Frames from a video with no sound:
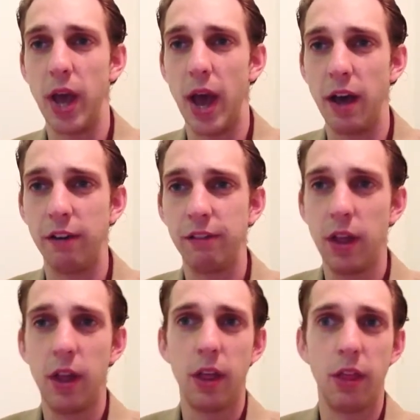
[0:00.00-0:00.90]
have
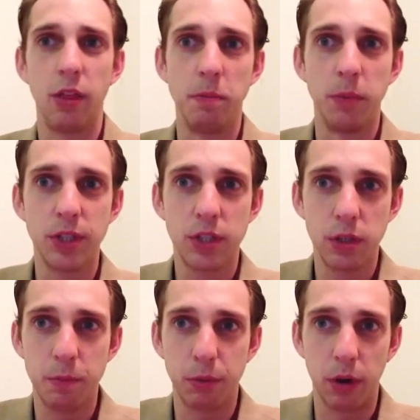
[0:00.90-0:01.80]
the
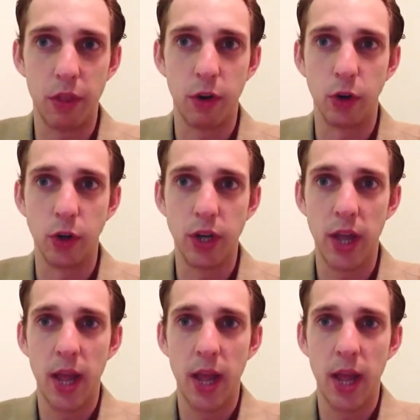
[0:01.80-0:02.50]
Muslim Brotherhood